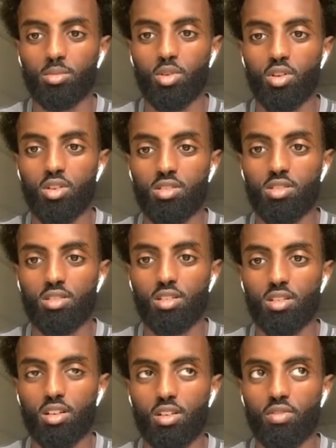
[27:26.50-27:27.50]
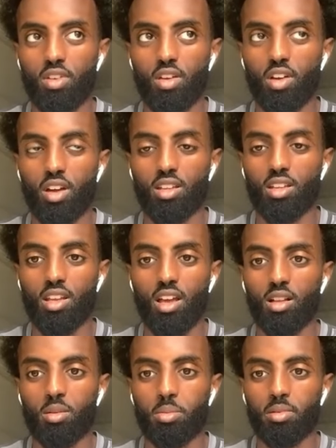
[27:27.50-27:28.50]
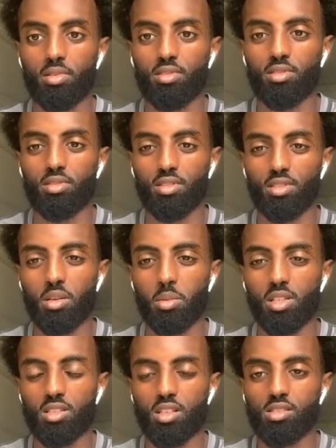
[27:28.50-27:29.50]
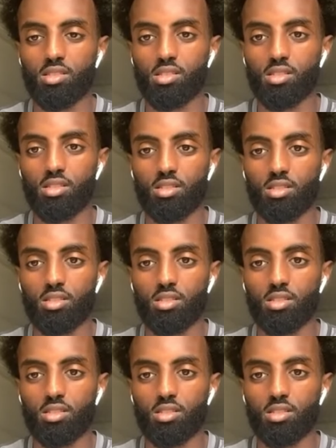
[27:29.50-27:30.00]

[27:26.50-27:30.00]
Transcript: because I've never had any help. Does that make sense?